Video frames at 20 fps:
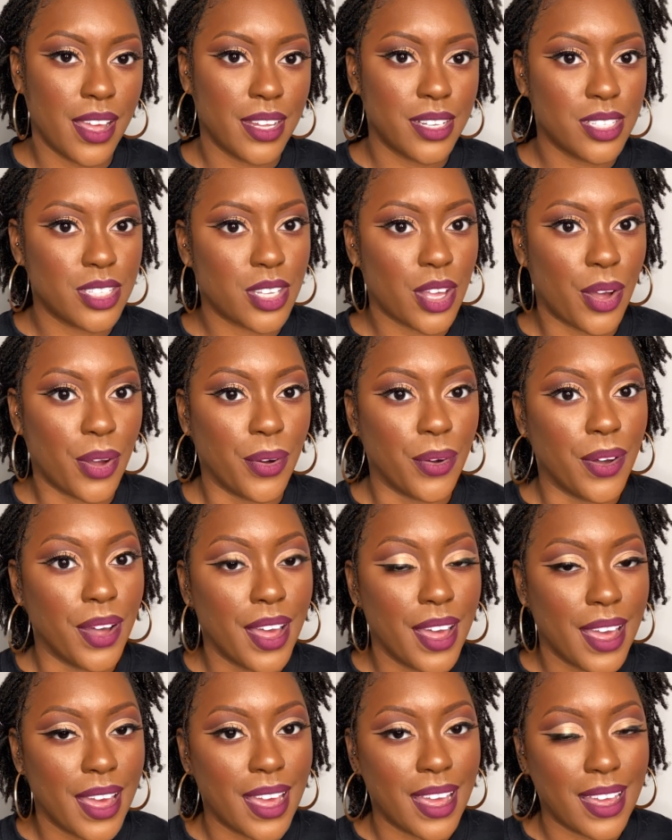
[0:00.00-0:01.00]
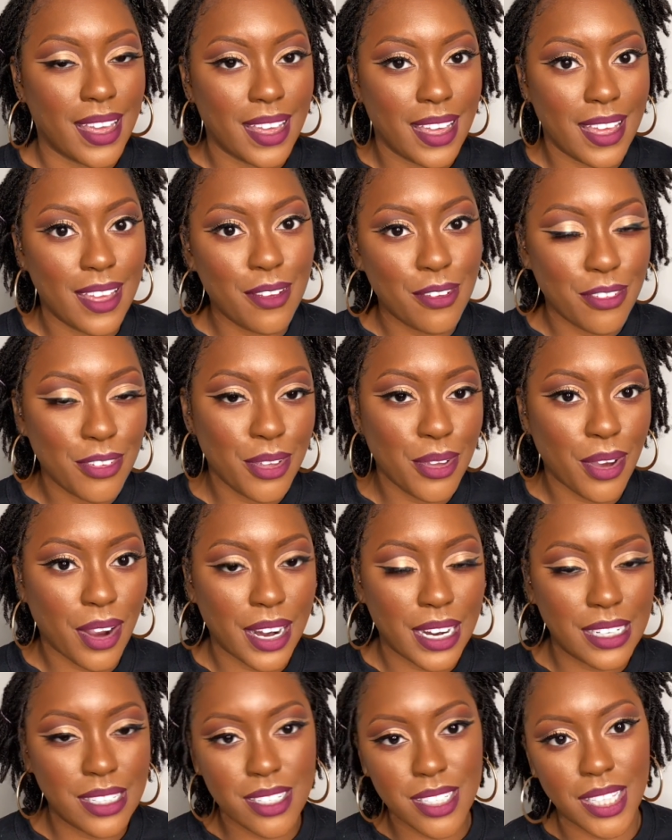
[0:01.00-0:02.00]
So if you are
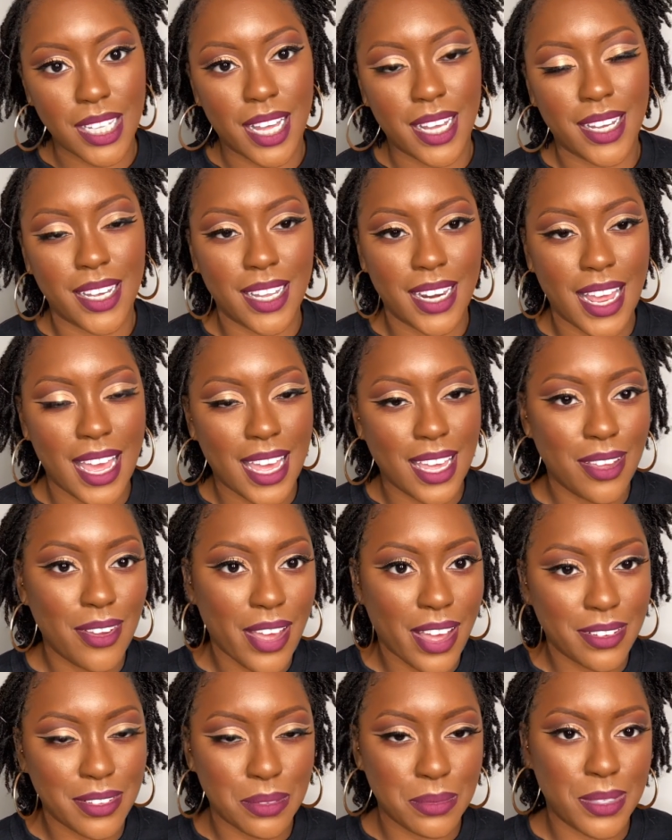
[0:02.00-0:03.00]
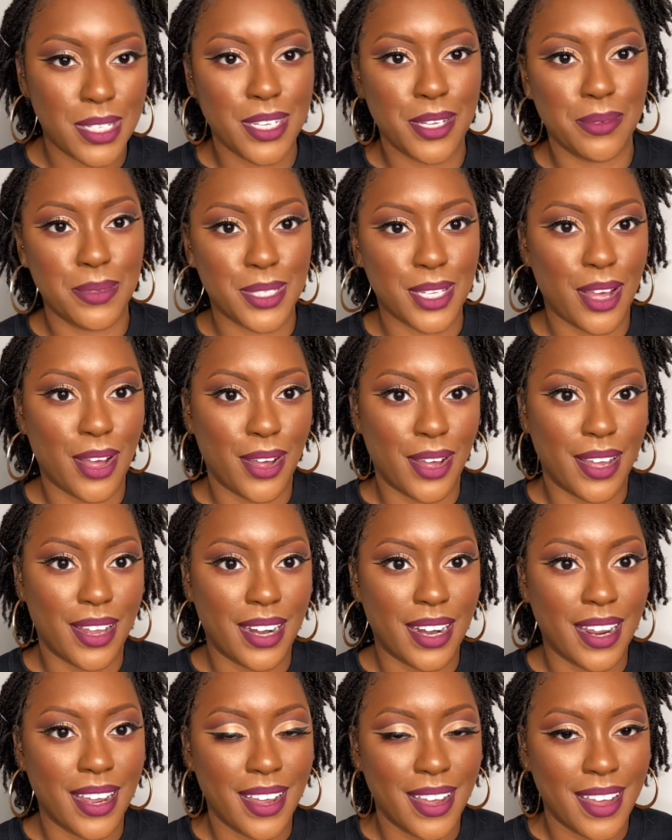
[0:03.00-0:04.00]
interlocking and you have some tips
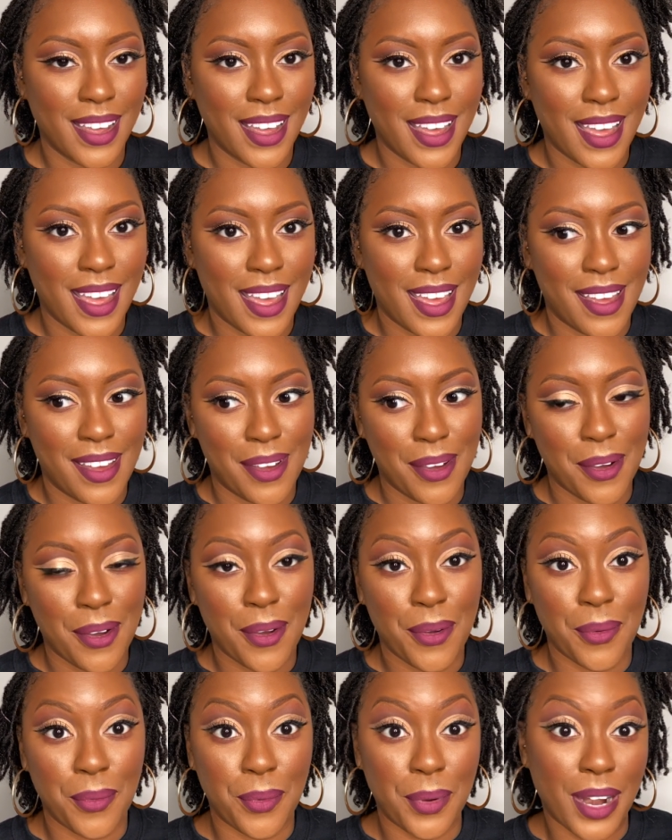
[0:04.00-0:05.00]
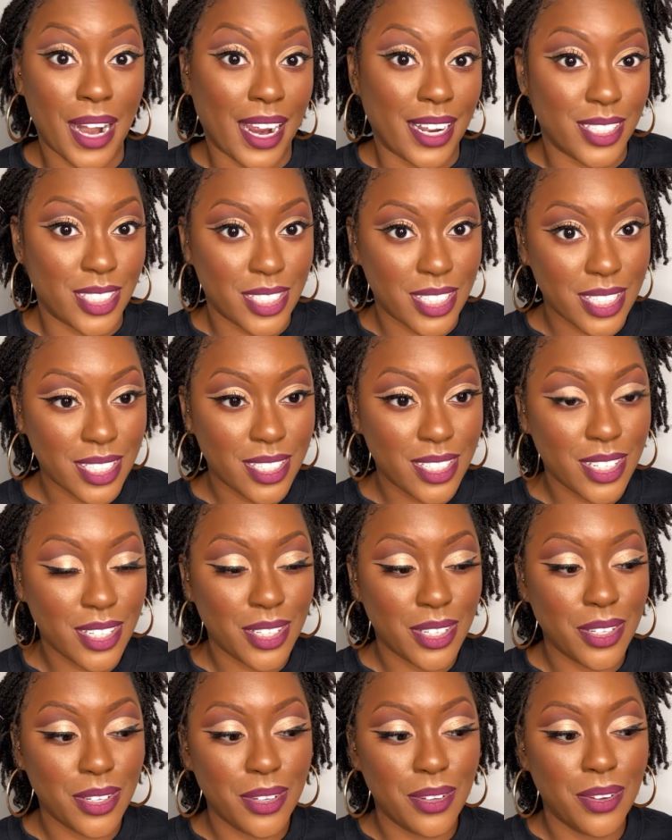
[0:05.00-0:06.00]
on what I should
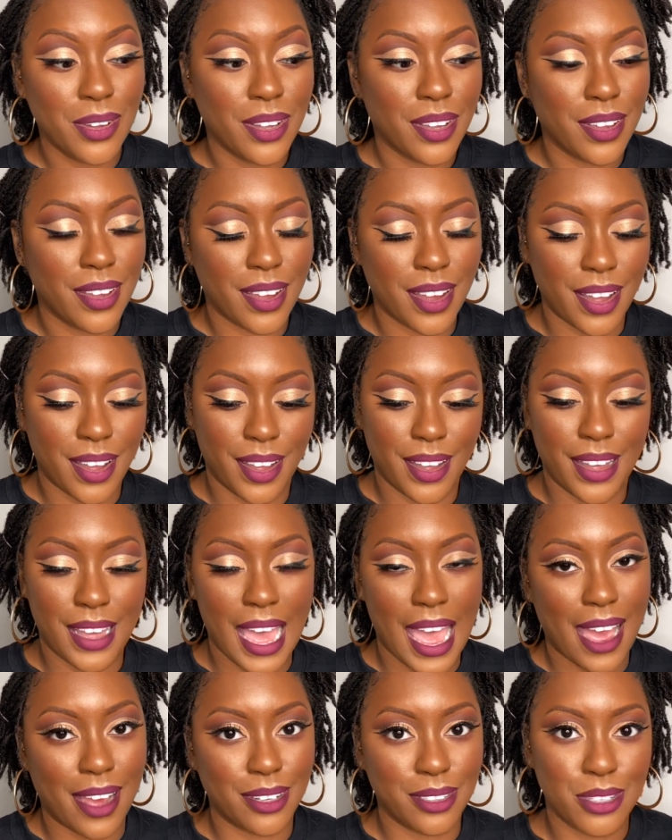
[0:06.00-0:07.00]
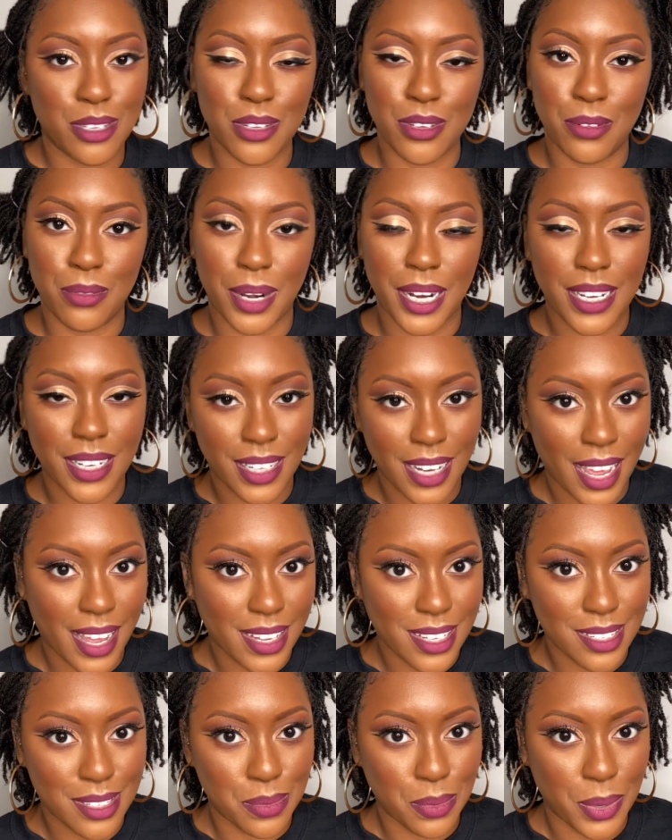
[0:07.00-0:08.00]
do, how to
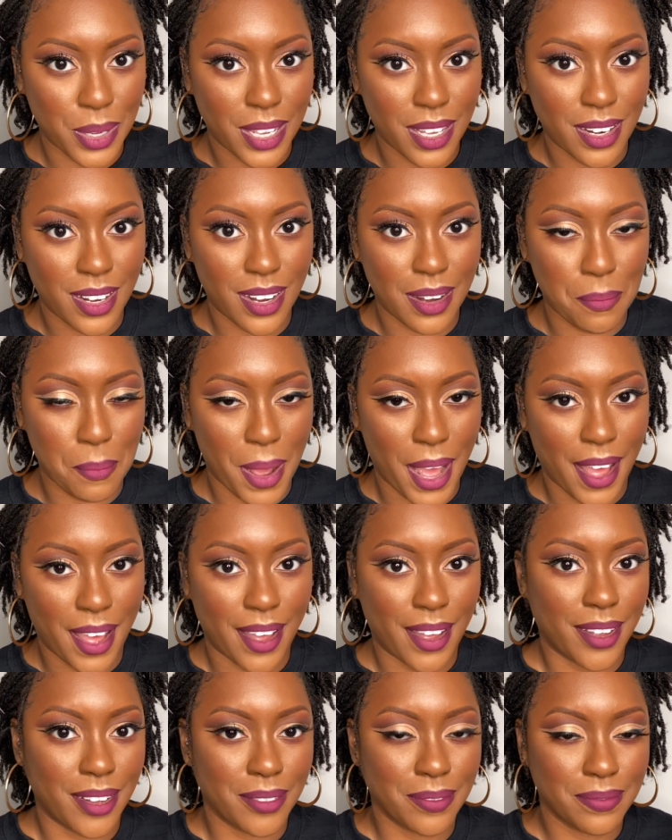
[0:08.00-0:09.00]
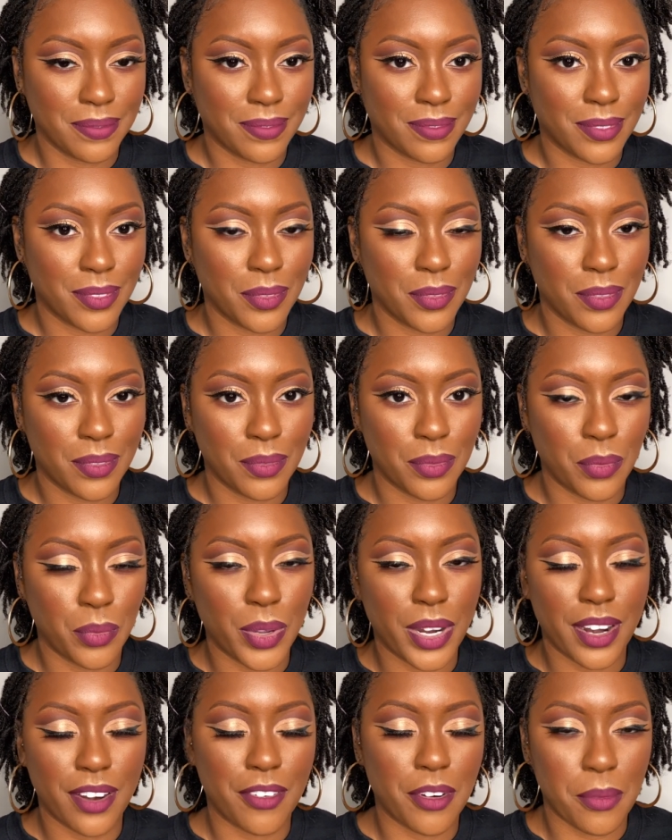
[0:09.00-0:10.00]
recognize when my
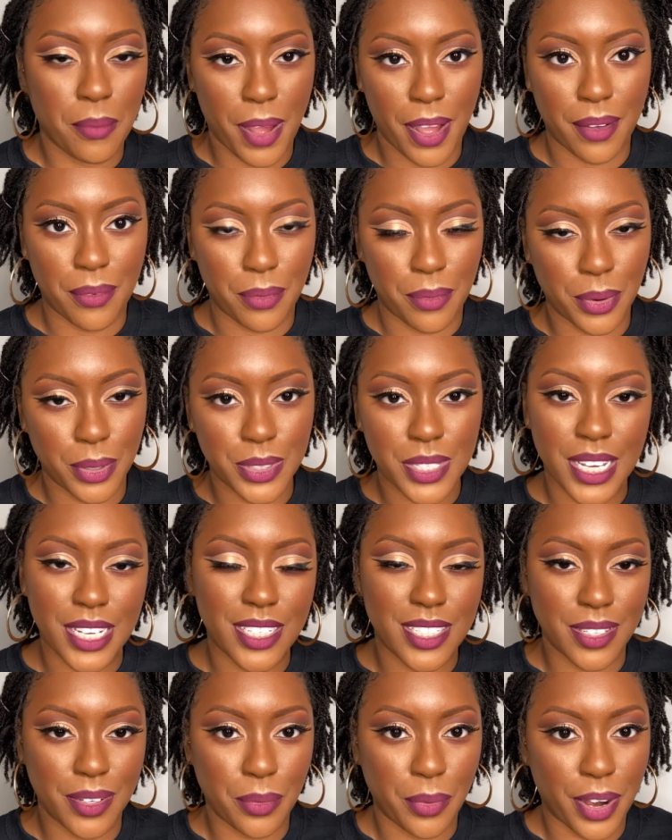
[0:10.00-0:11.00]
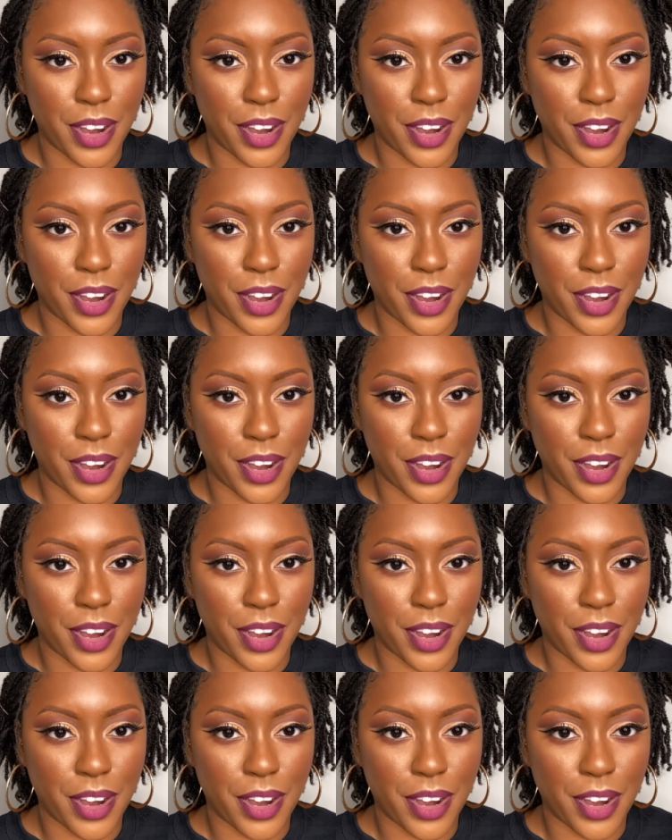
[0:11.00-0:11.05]
wherever my rotation